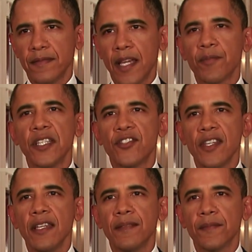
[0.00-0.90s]
The empty
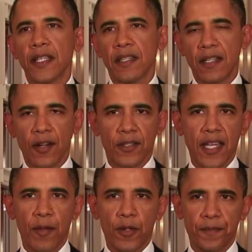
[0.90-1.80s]
seat at the dinner
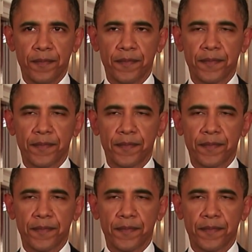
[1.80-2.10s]
table,